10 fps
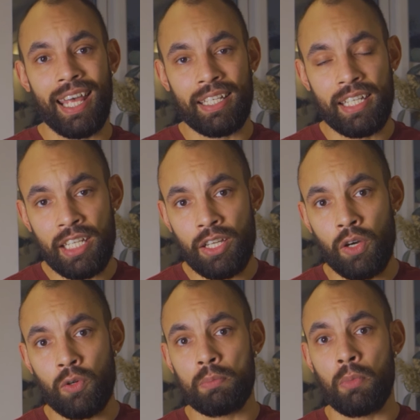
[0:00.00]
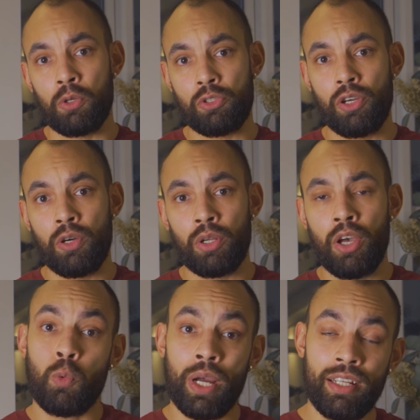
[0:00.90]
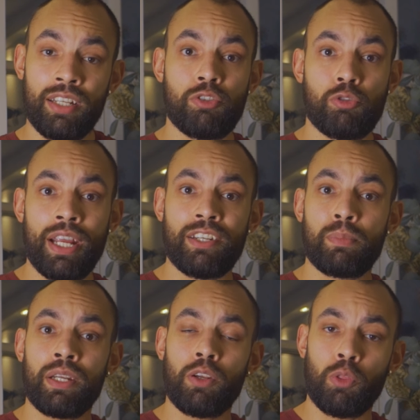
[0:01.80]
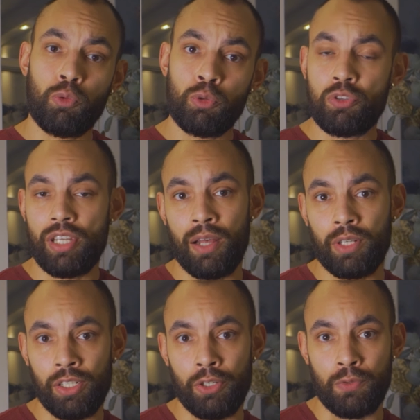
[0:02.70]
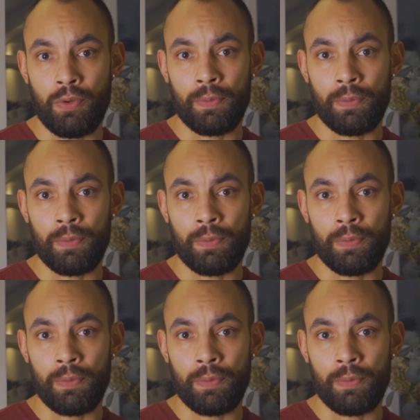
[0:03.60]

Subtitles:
and decode Morse code when it's transmitted through sound alone.